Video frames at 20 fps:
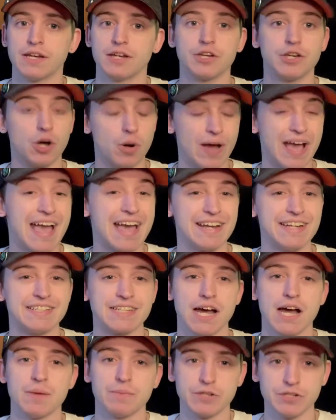go ahead of
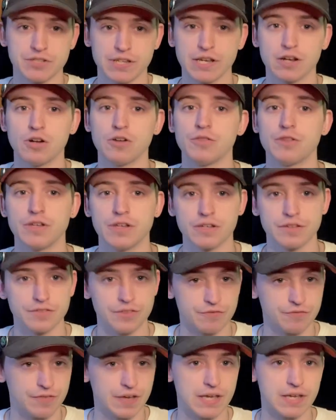time and you take all the
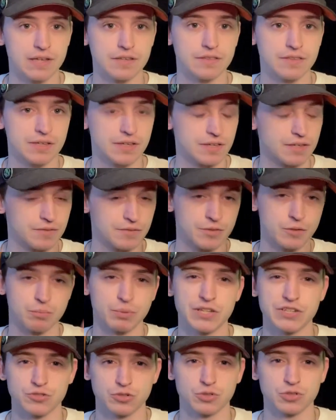the fake the the
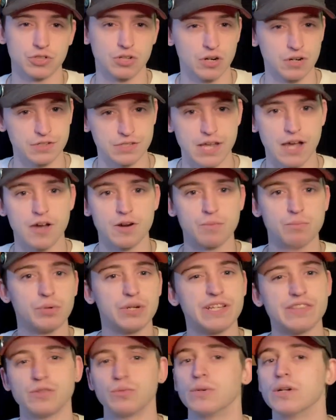placeholder cards out and
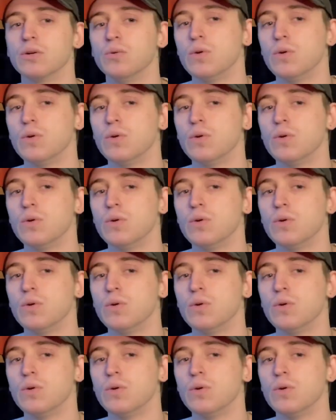put in the real